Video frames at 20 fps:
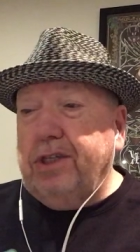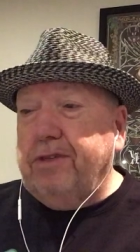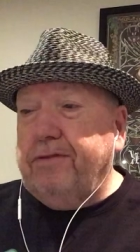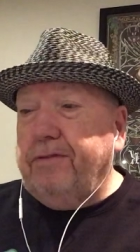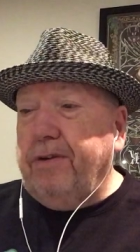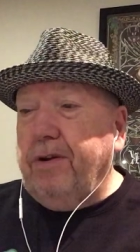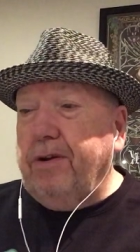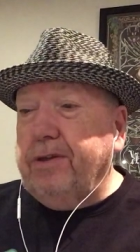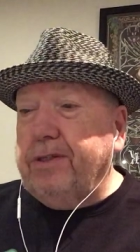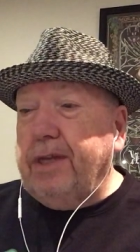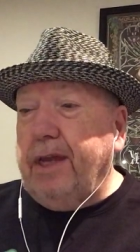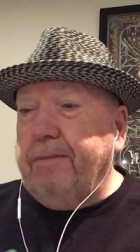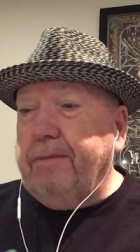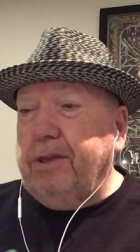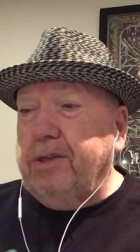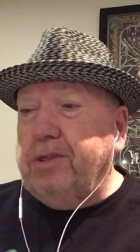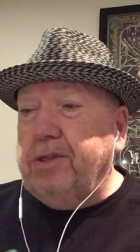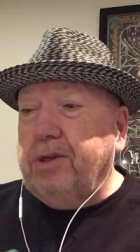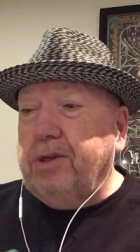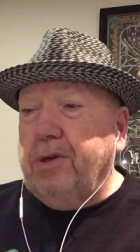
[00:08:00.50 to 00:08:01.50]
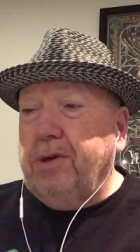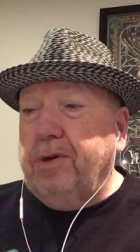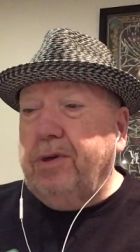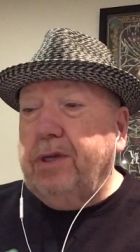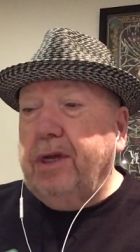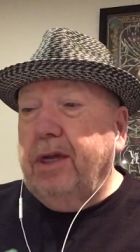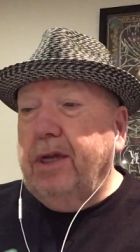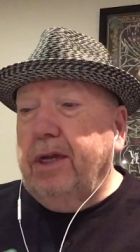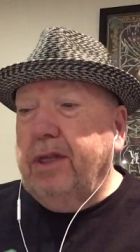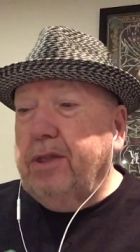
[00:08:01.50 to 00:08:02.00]
as far as I'm
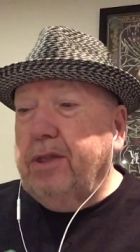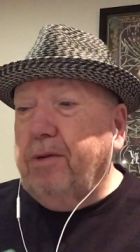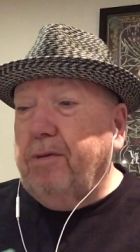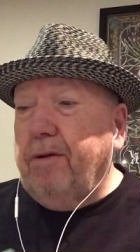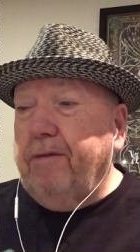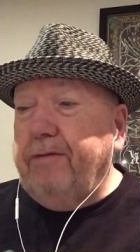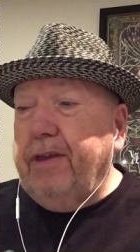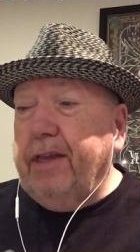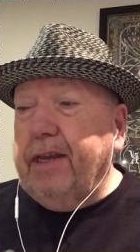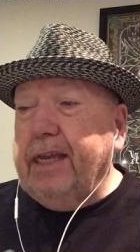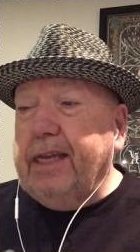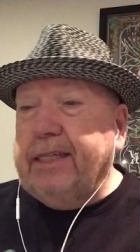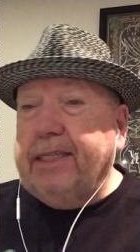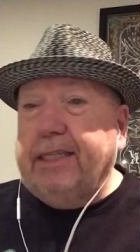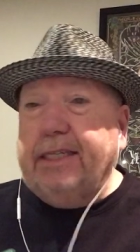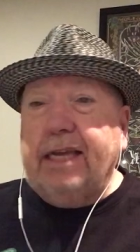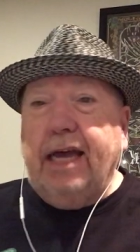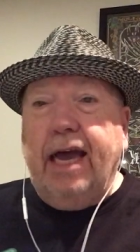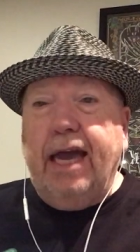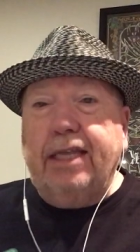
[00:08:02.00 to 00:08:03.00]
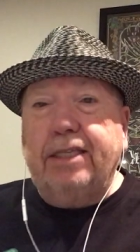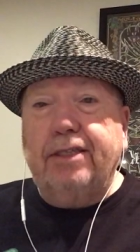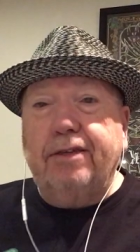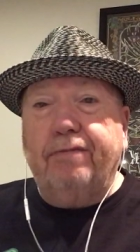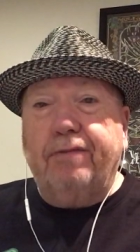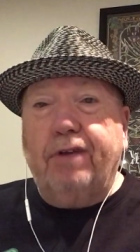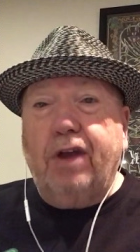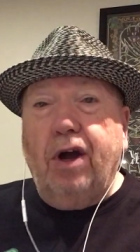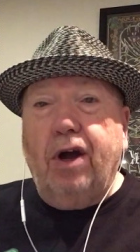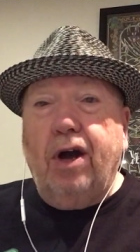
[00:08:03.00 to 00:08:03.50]
concerned. The revealing science
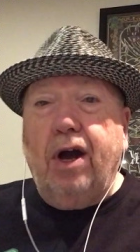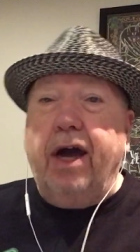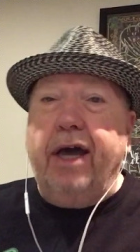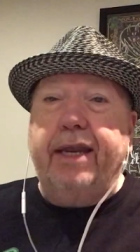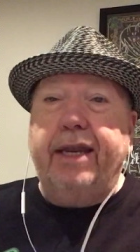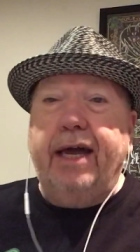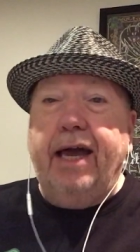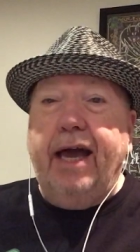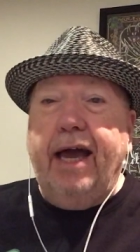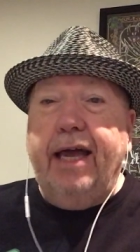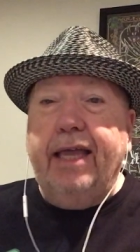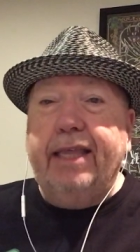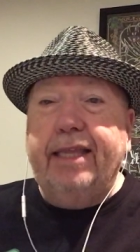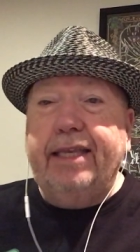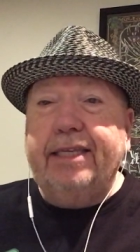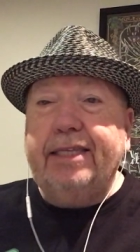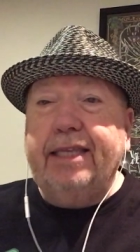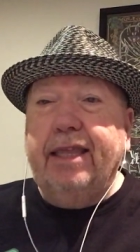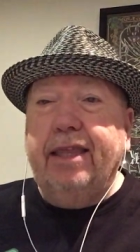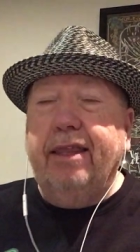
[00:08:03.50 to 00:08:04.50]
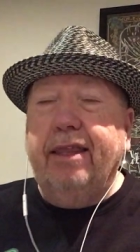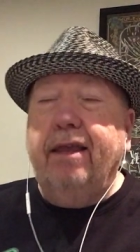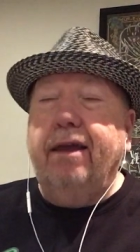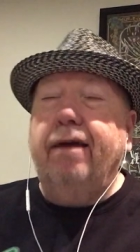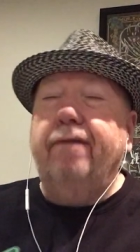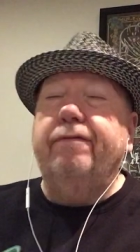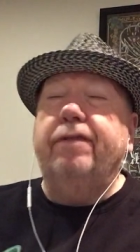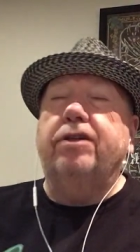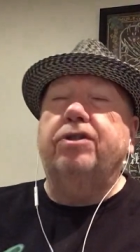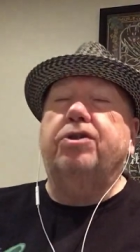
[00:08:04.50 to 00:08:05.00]
of God. I just
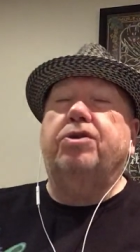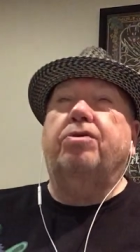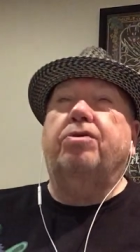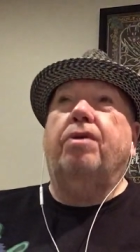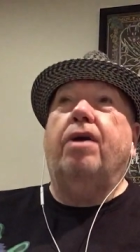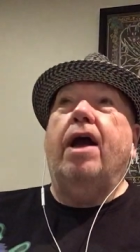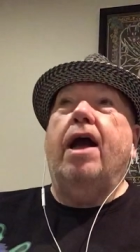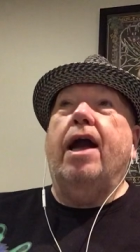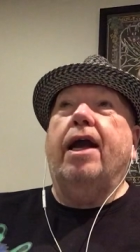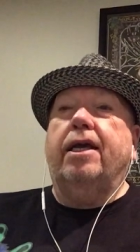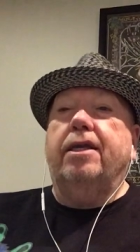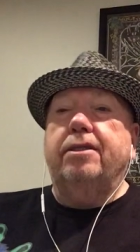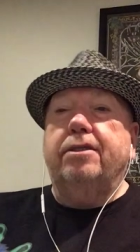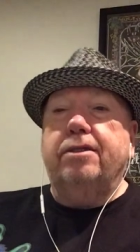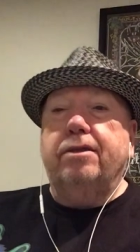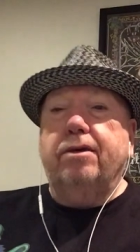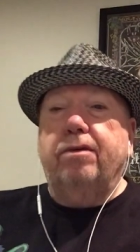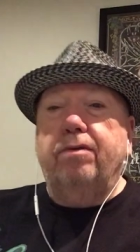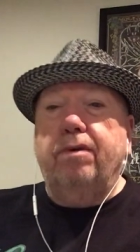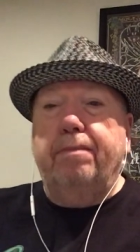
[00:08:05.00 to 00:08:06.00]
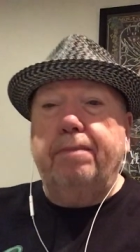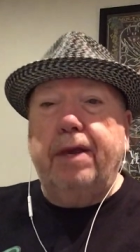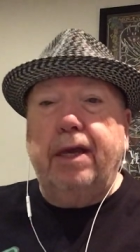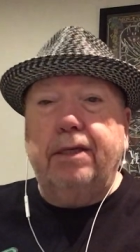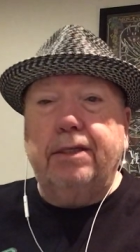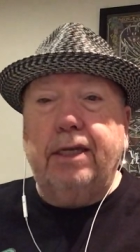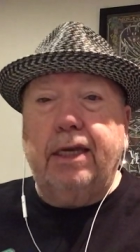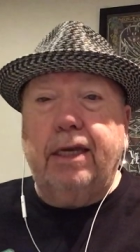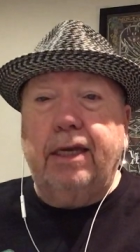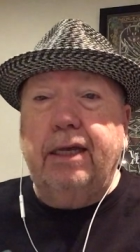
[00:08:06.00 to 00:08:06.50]
love this track. It's so
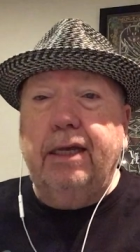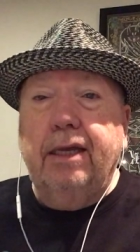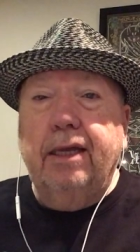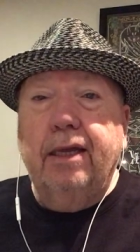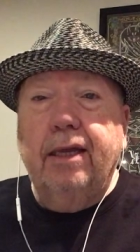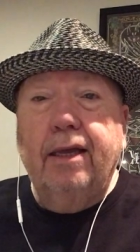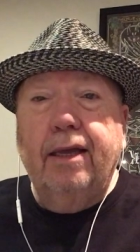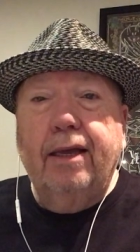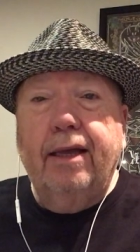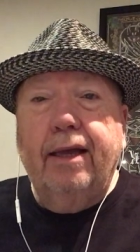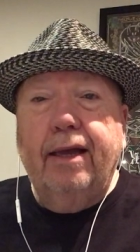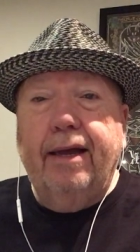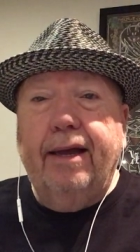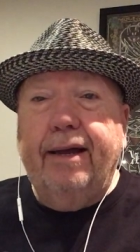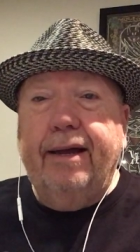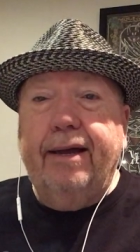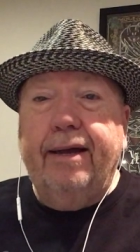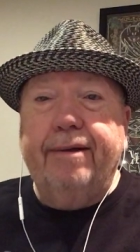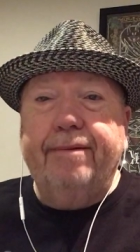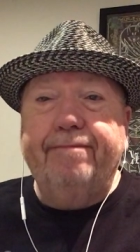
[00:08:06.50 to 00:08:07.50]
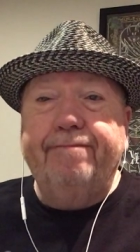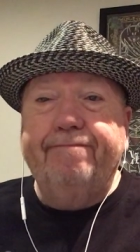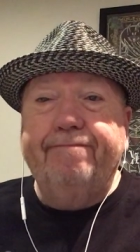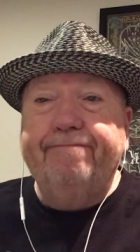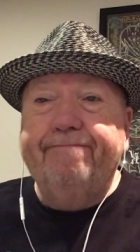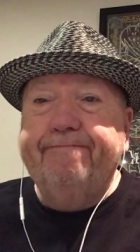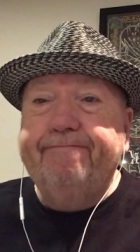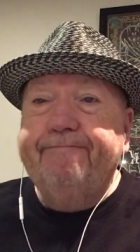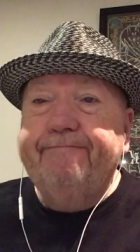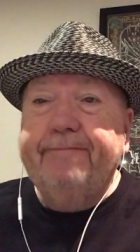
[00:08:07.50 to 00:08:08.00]
amazing. Um,
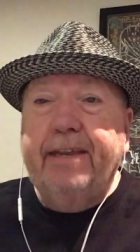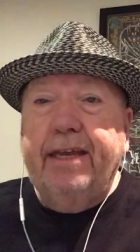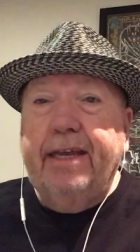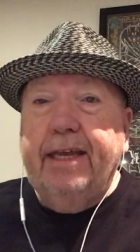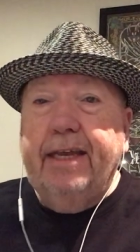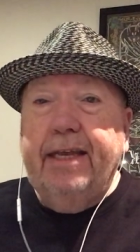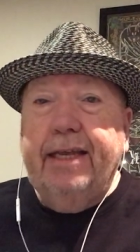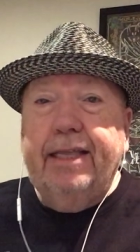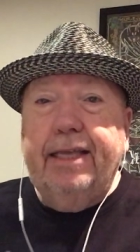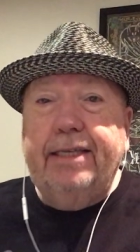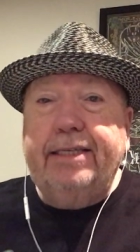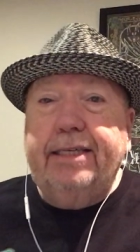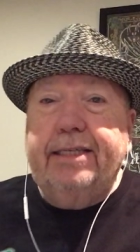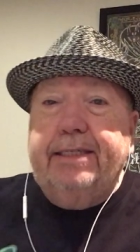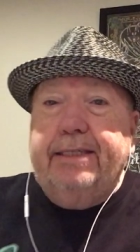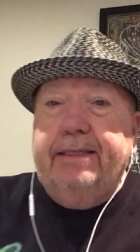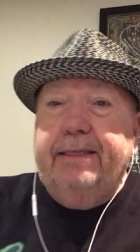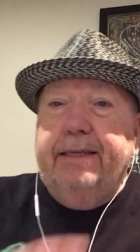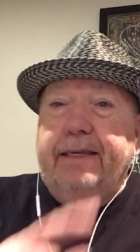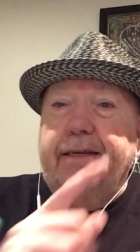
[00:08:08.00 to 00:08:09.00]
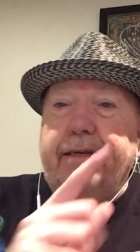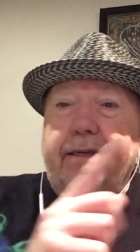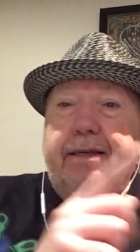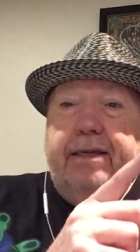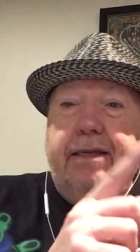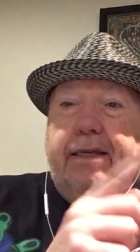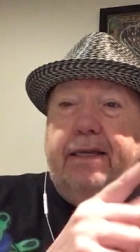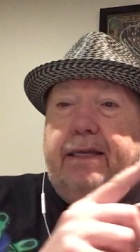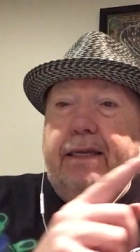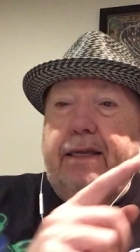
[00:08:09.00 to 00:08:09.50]
this is,
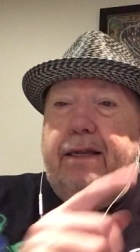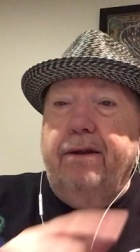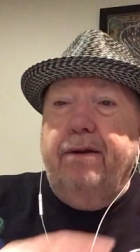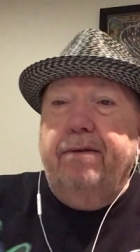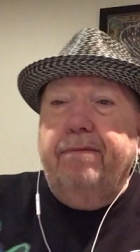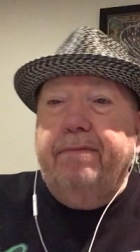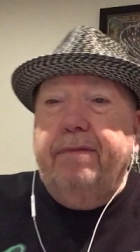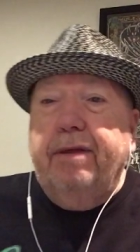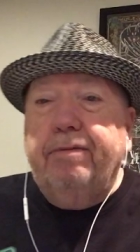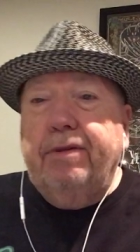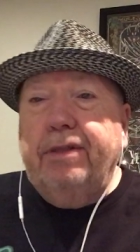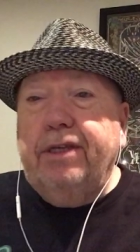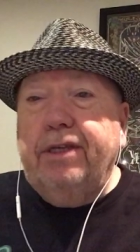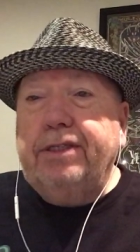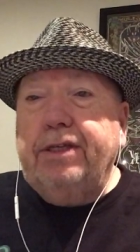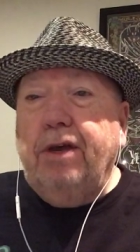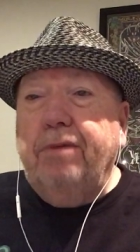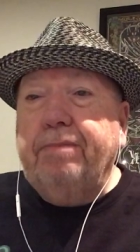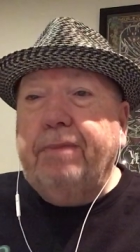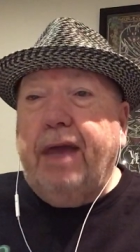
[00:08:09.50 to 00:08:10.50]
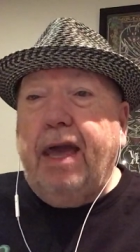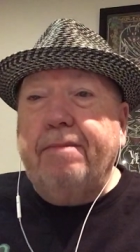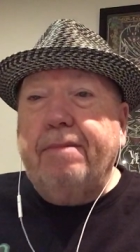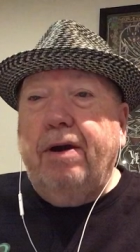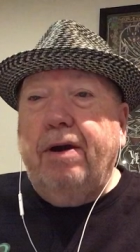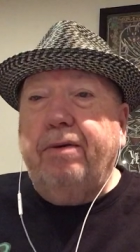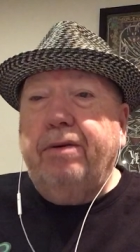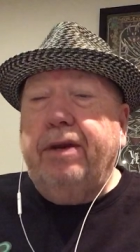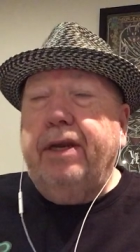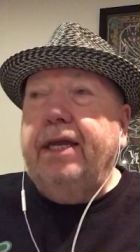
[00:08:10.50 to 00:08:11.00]
you know, when this album came
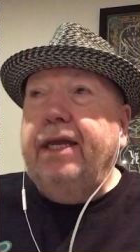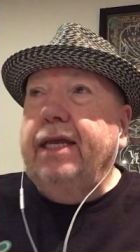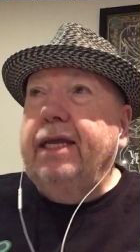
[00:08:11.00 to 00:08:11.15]
out,